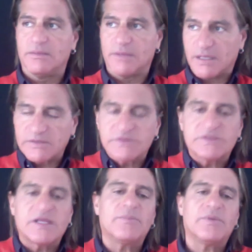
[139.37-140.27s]
Because
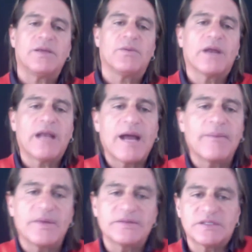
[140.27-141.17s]
simply what
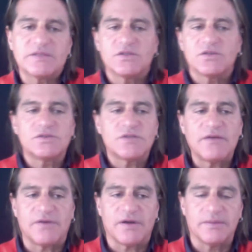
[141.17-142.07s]
happens is you
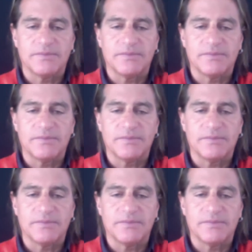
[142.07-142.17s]
suffer.